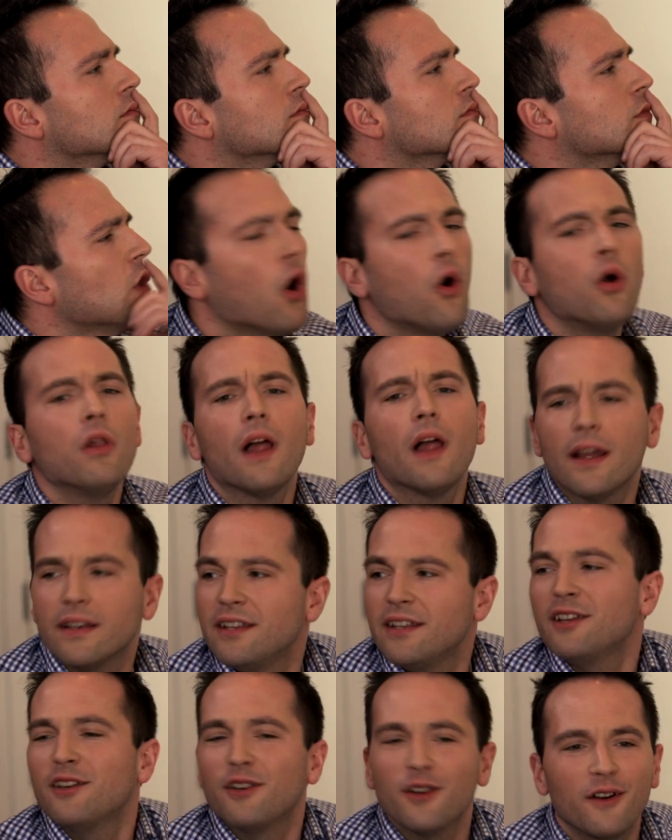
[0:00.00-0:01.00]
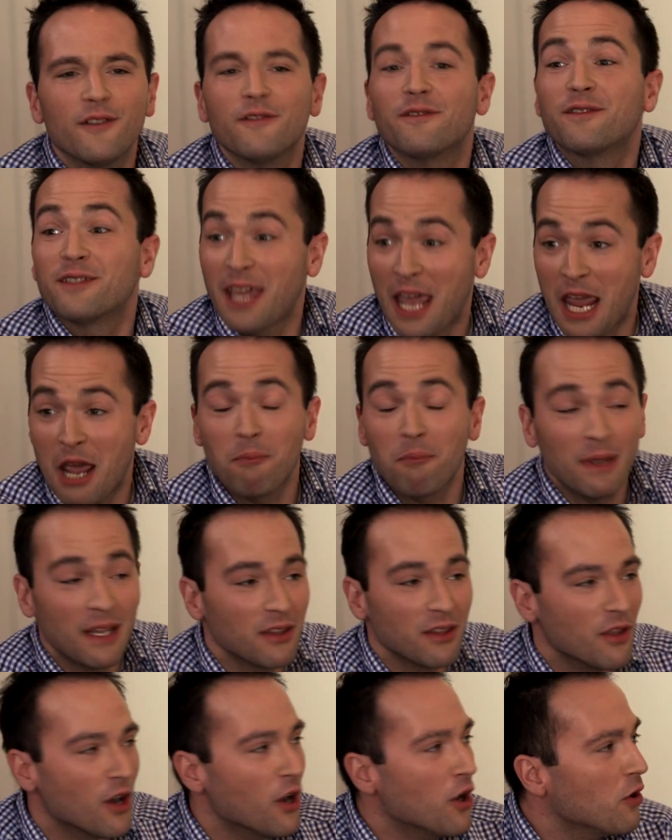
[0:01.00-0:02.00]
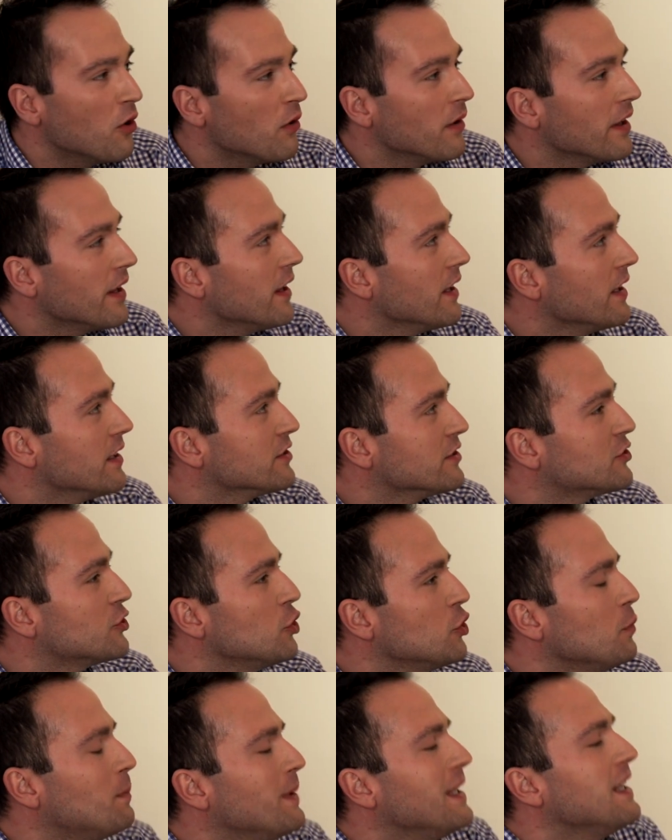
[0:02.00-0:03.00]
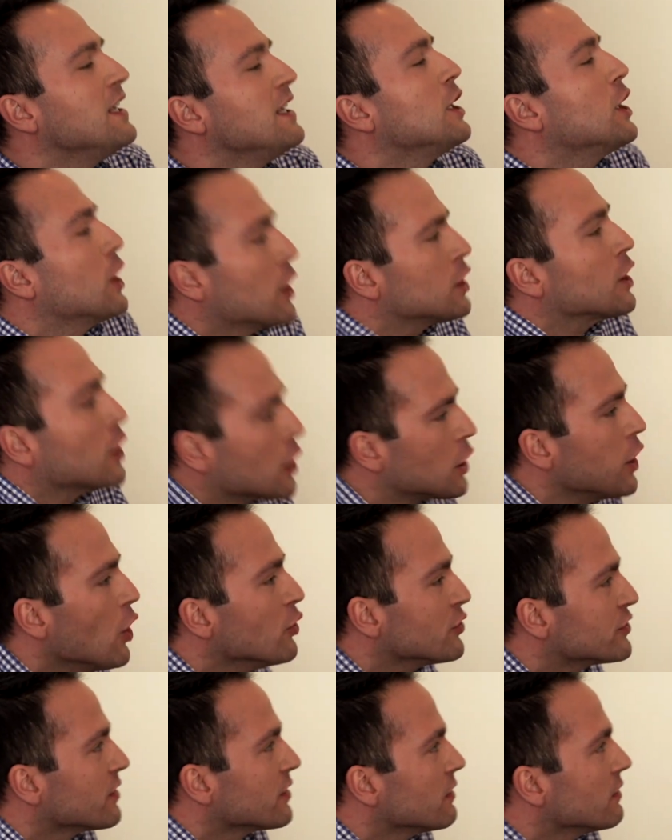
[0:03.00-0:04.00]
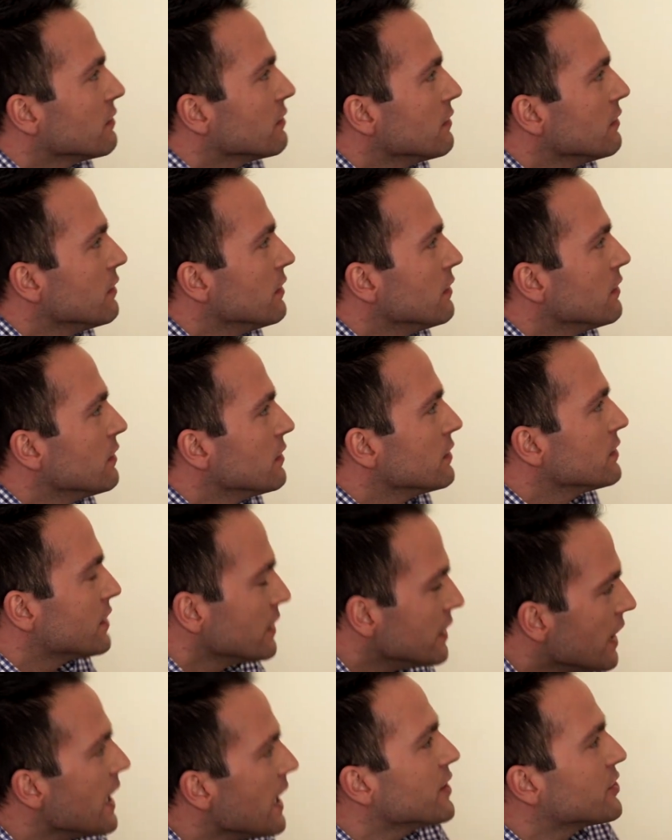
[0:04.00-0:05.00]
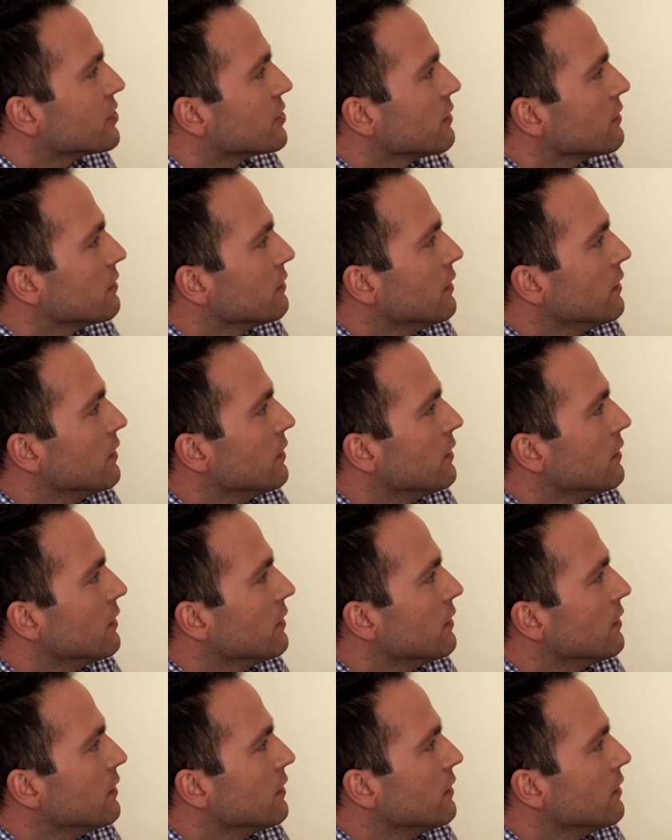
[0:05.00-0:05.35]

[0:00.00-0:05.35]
The whole idea of camping, though, is to be closer to nature.